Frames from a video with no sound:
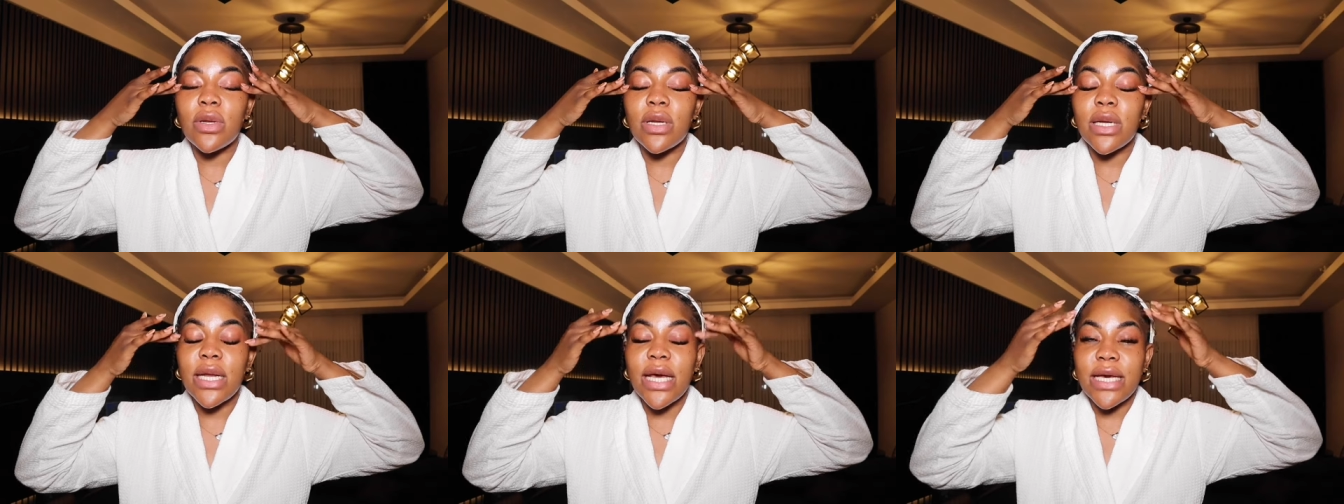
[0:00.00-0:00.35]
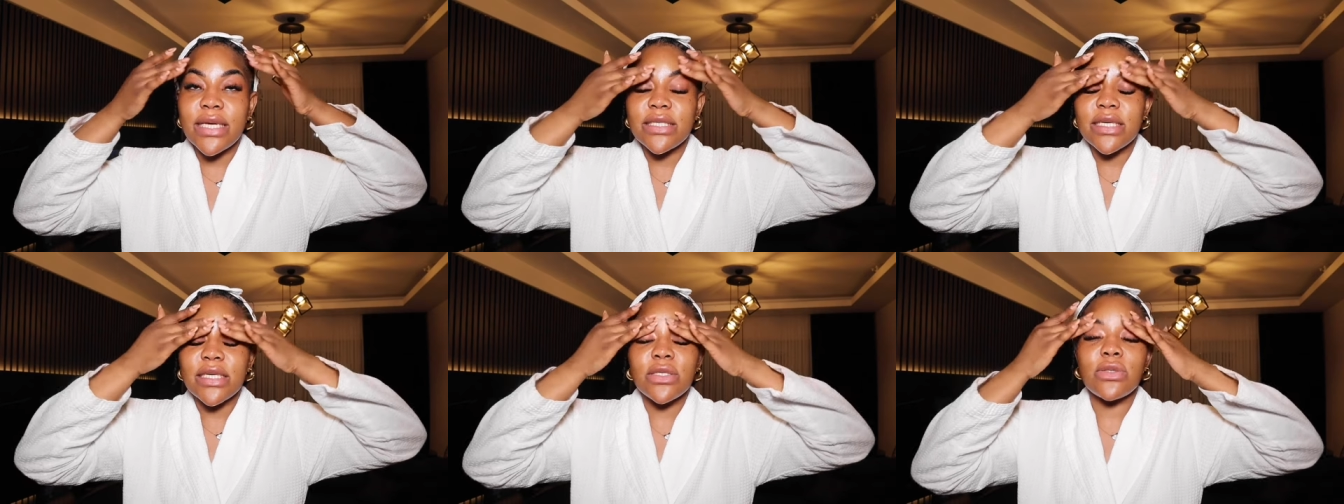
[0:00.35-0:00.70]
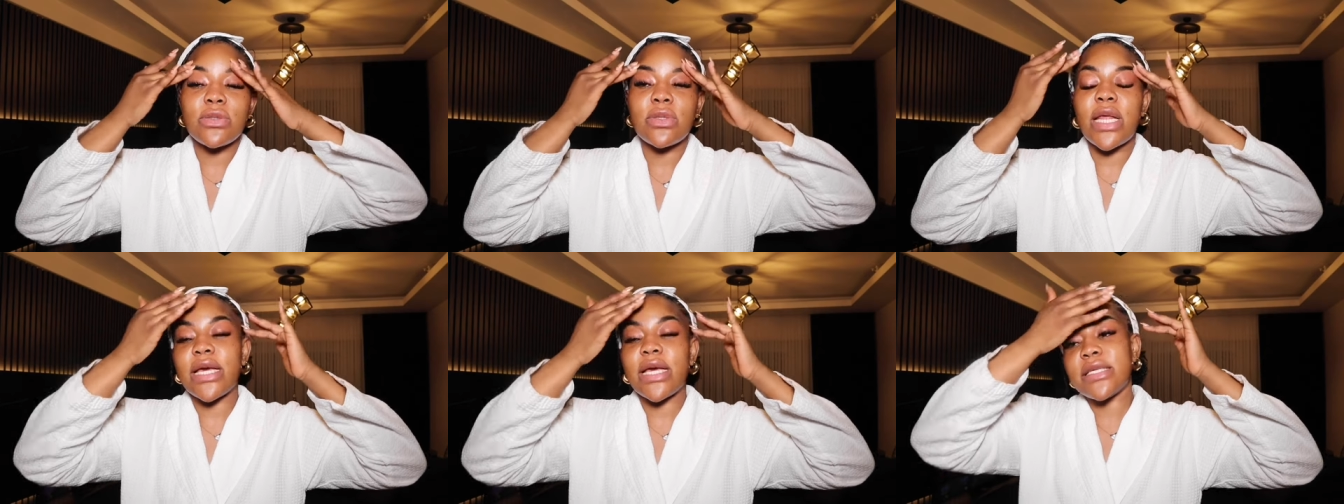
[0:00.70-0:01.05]
lightest
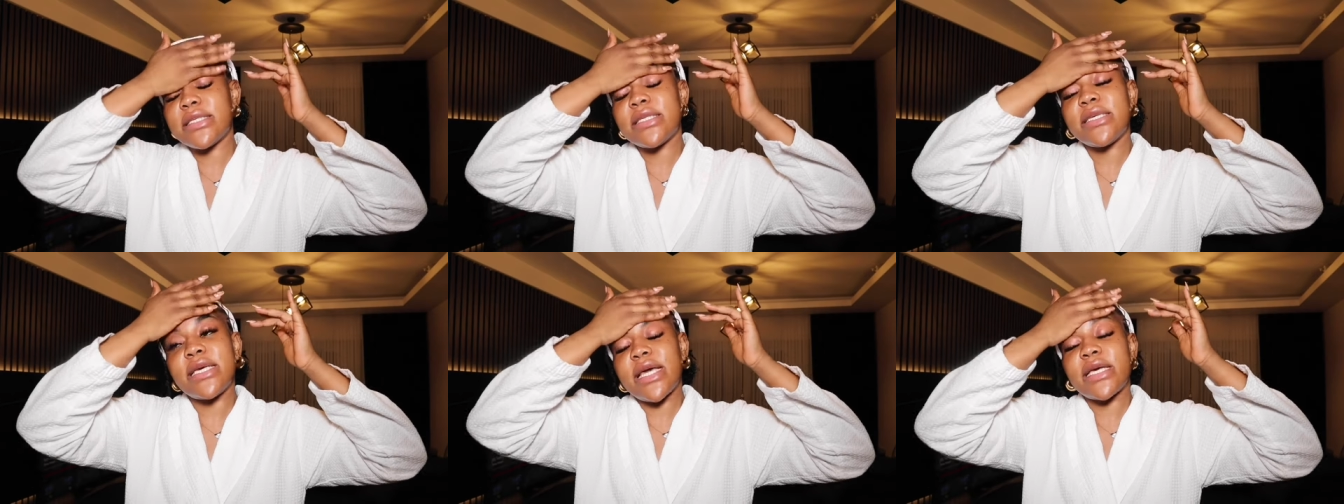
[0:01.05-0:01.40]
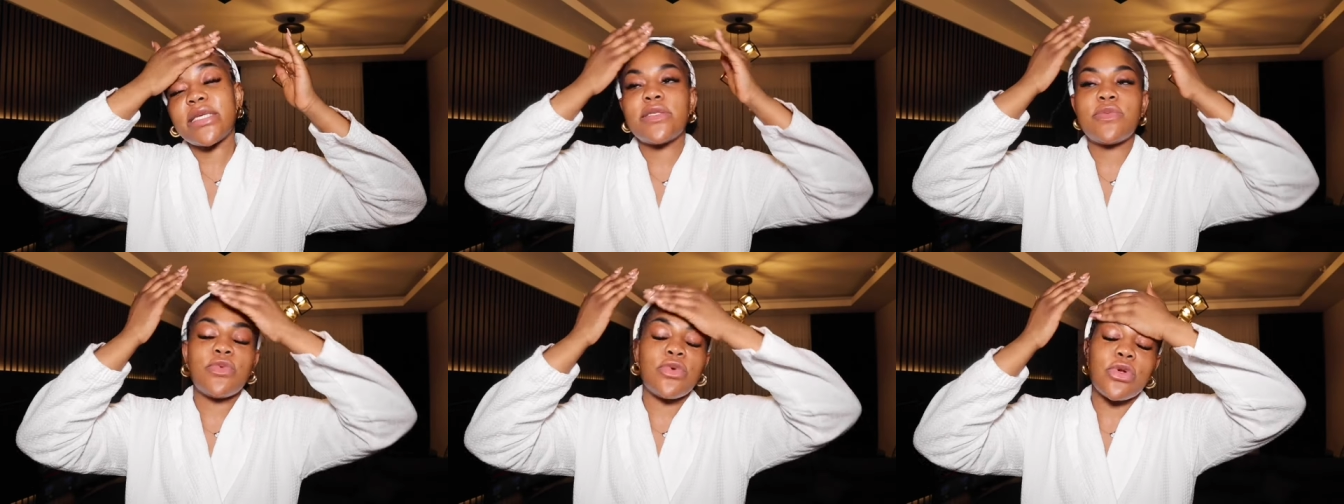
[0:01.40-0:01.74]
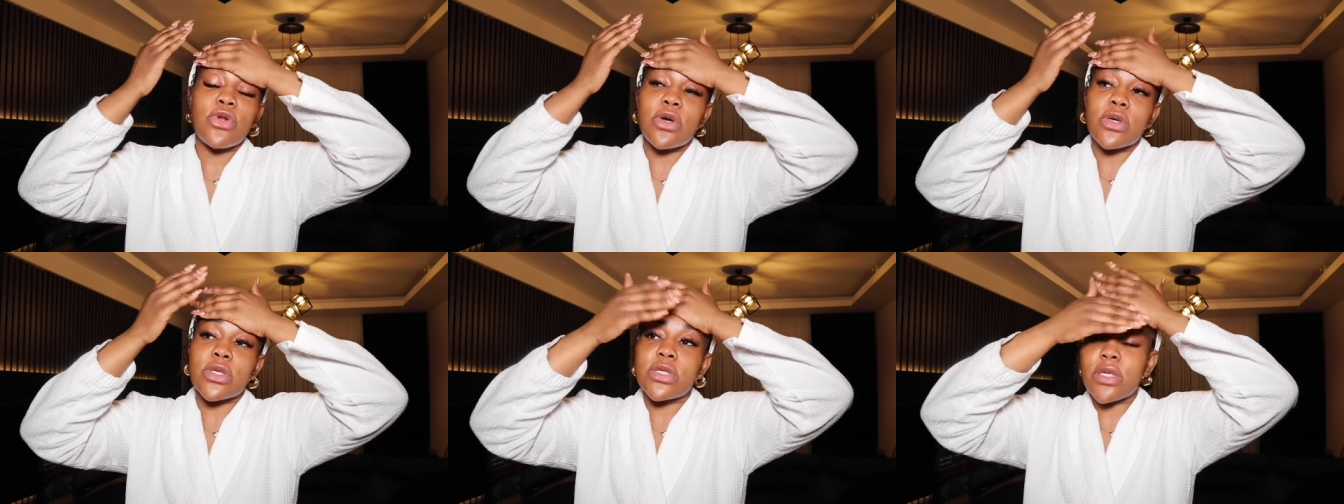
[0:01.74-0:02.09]
to like thickest
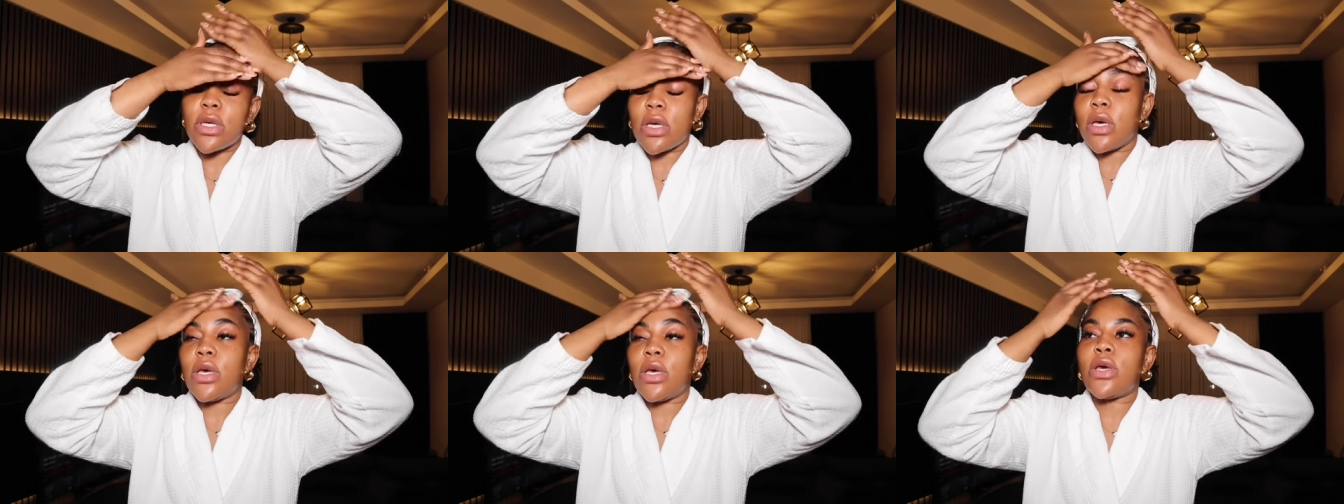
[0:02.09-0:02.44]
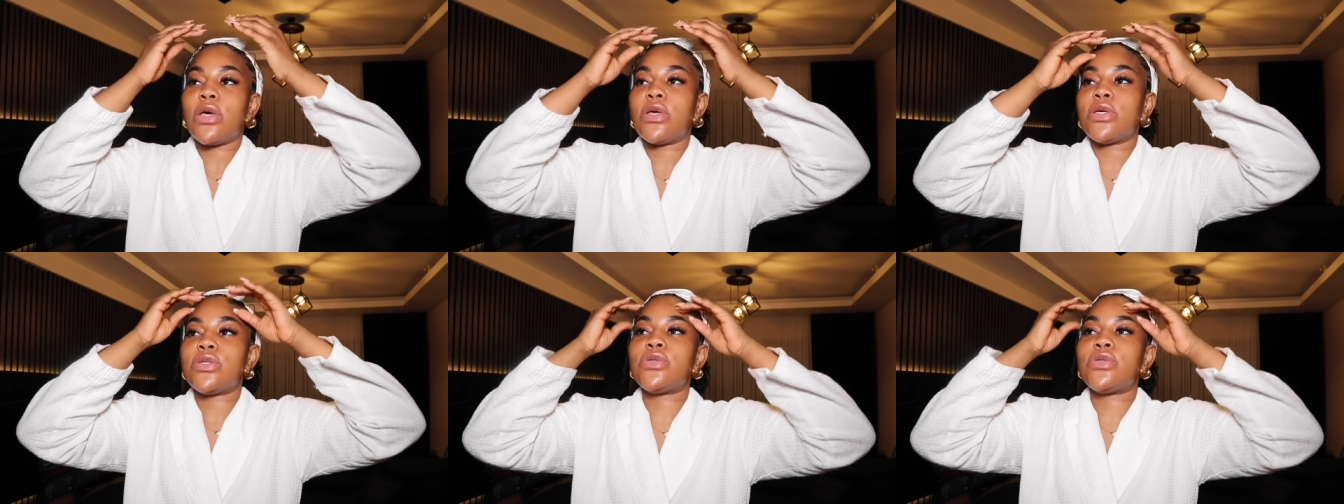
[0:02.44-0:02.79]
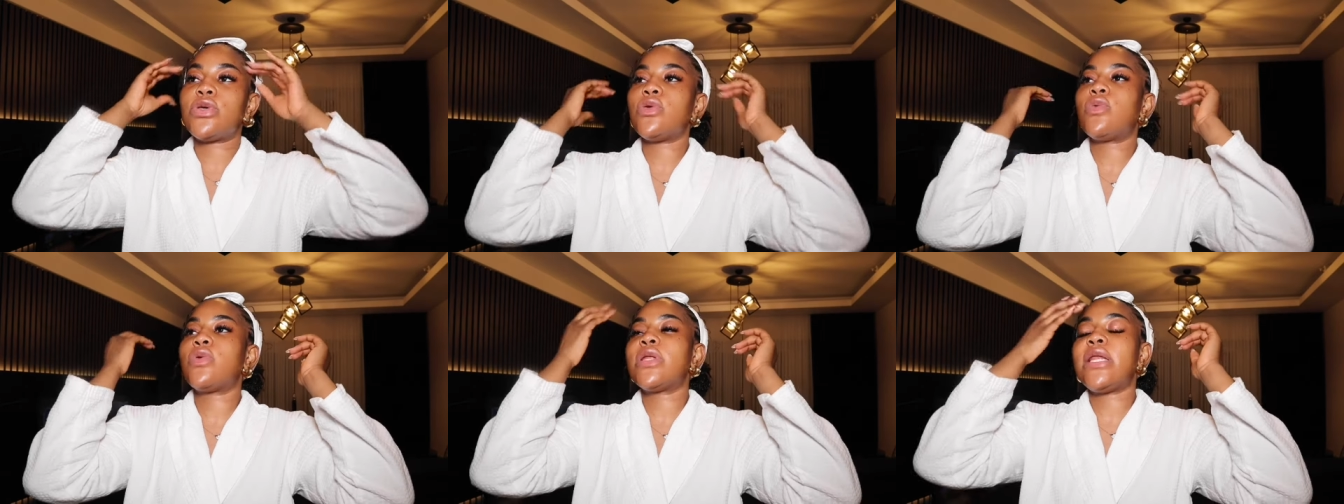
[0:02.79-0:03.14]
products, so
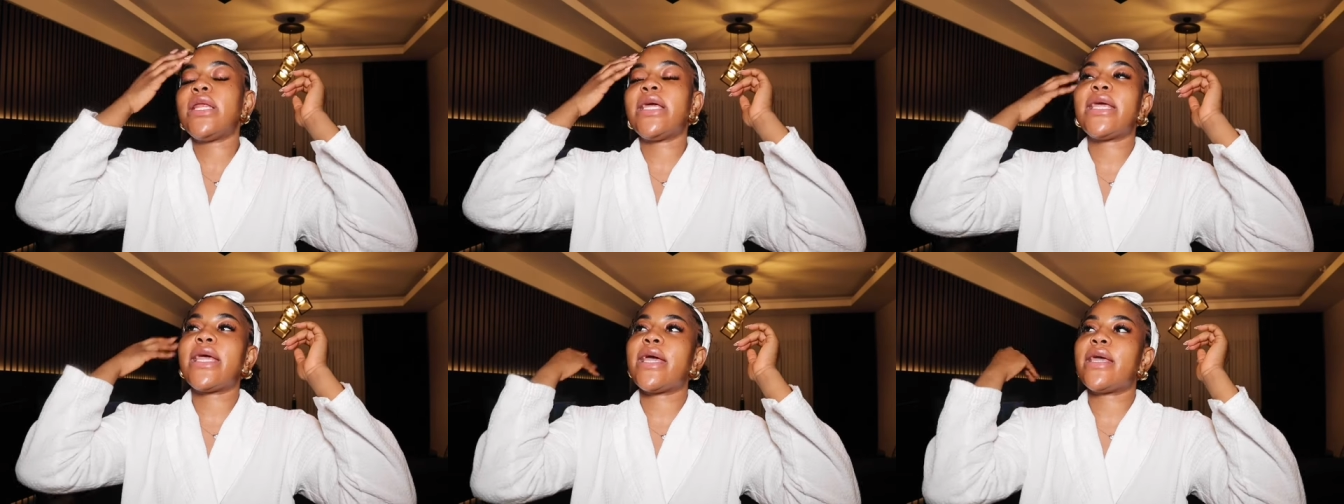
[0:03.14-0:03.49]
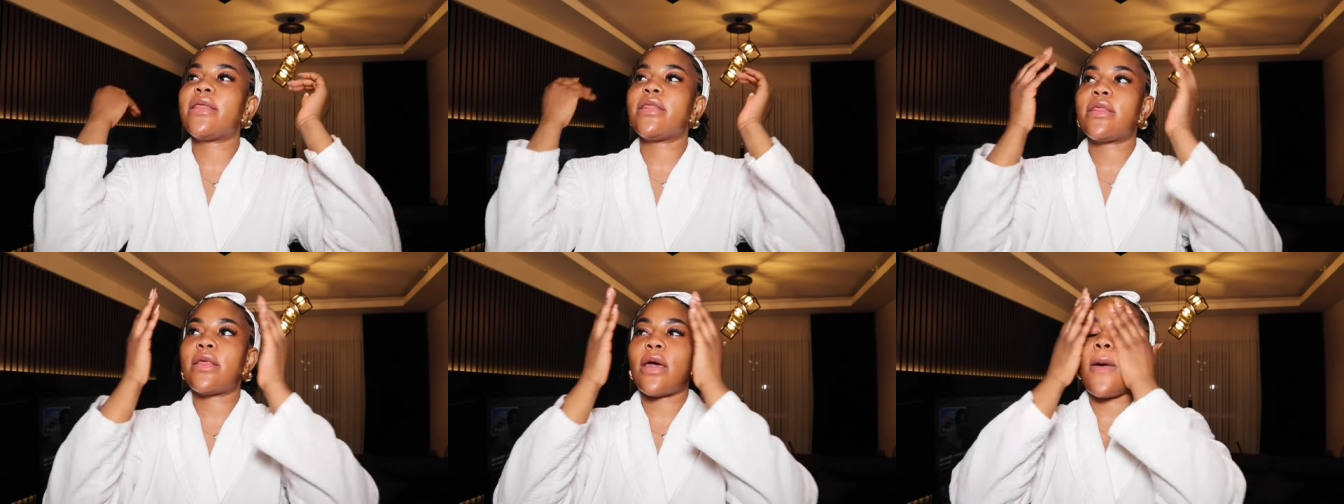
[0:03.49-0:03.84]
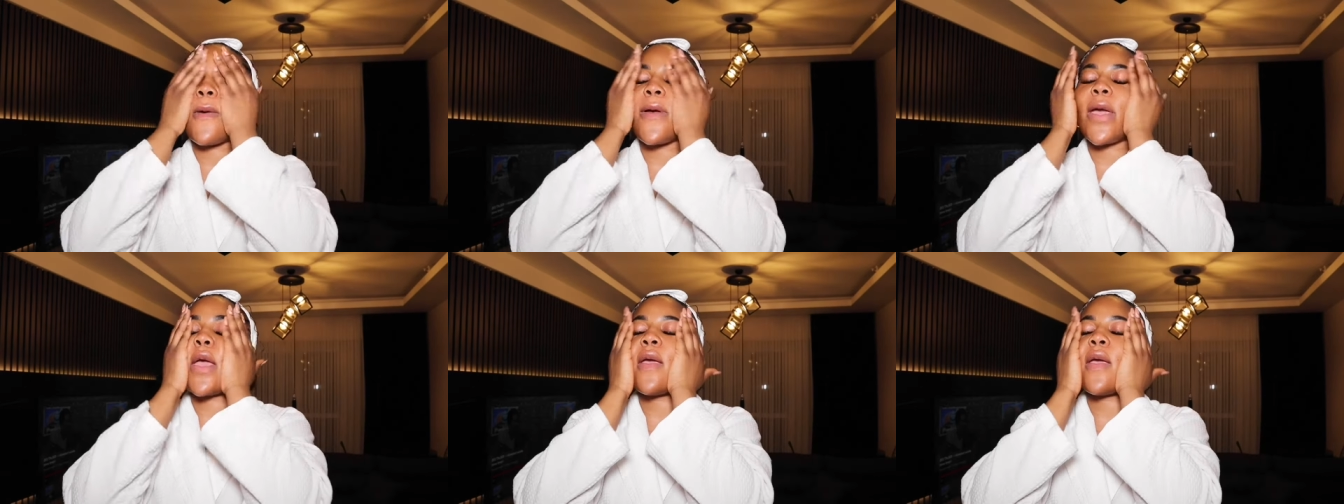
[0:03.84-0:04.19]
you want to layer it that
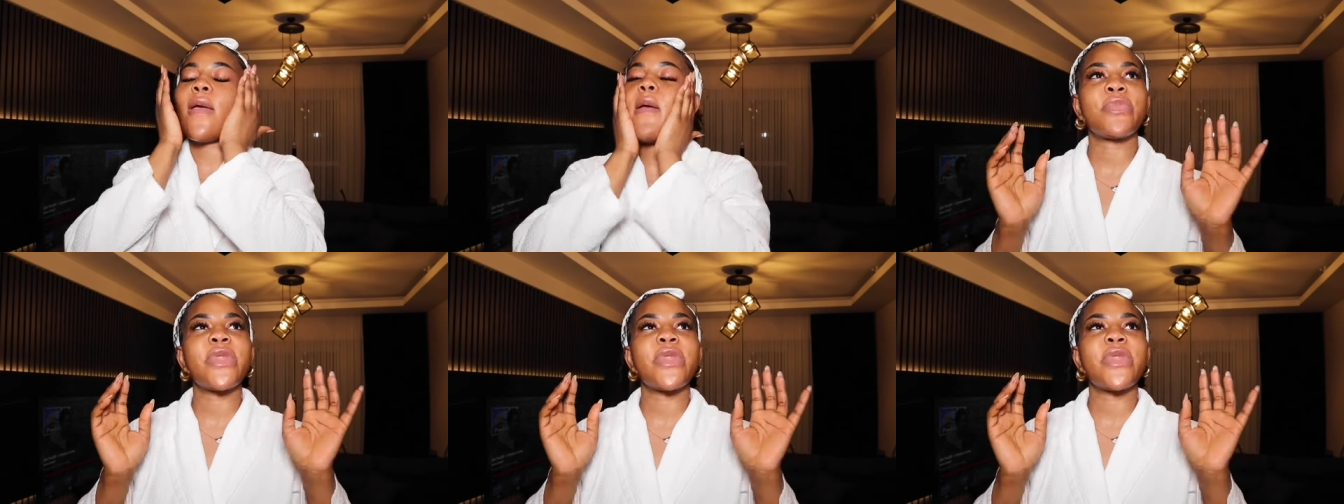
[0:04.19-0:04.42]
way.